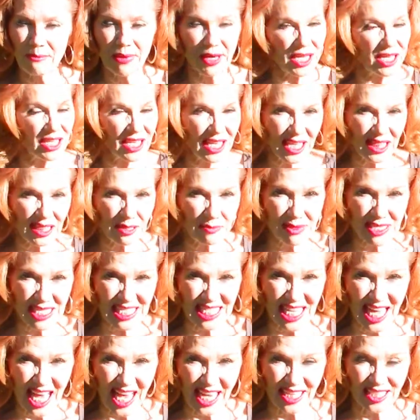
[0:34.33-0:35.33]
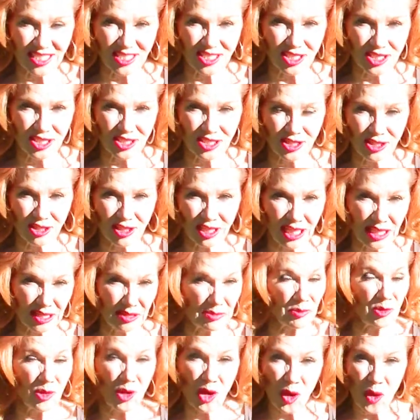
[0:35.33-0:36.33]
but you let them slide you
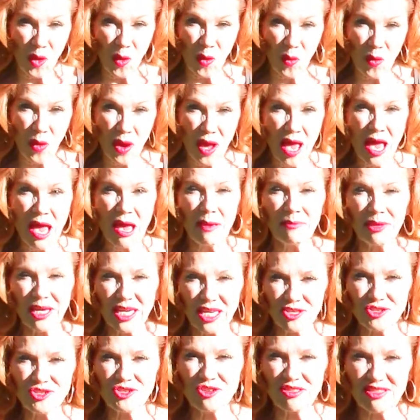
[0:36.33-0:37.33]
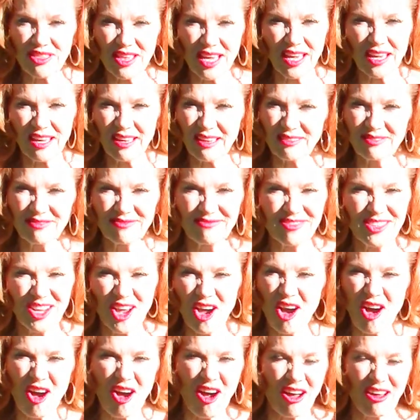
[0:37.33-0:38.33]
let them go because you think,
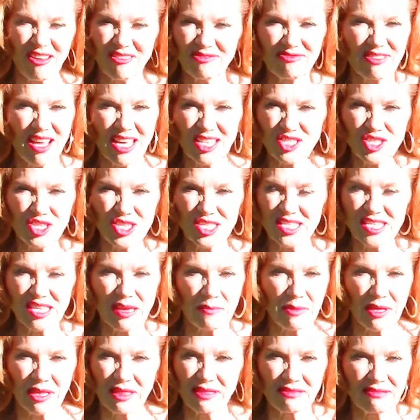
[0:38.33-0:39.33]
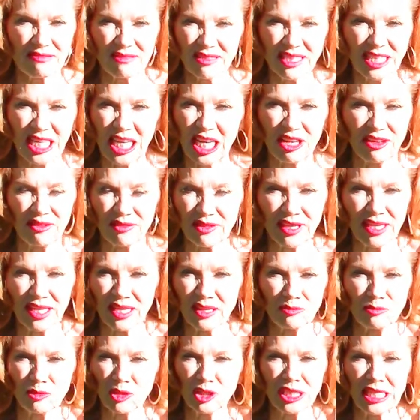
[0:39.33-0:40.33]
nah, that's just something little,
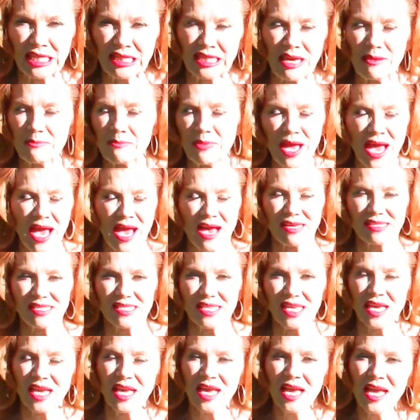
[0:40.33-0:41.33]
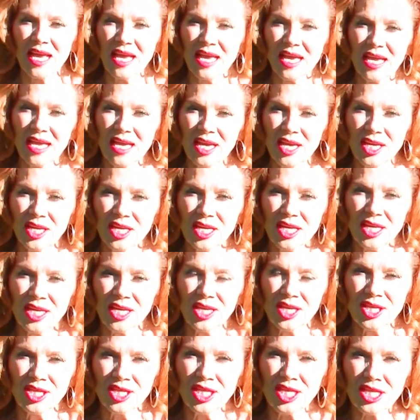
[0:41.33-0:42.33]
like we'll let that pass.
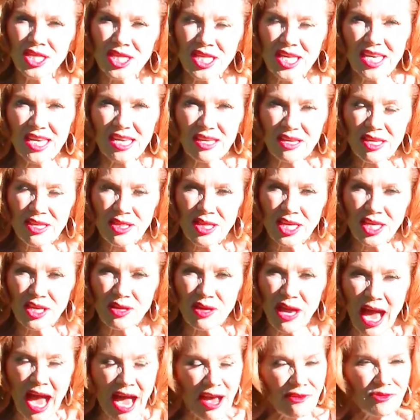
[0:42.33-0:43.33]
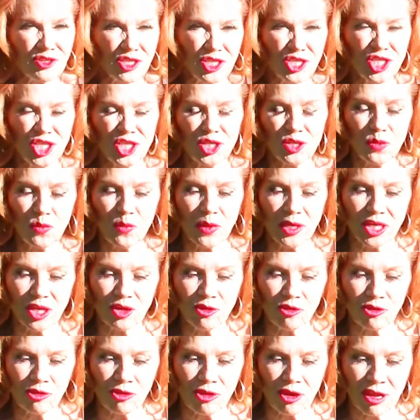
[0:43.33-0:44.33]
The thing that you have to do when
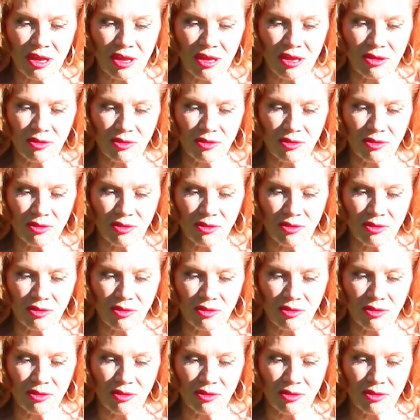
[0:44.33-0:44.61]
you're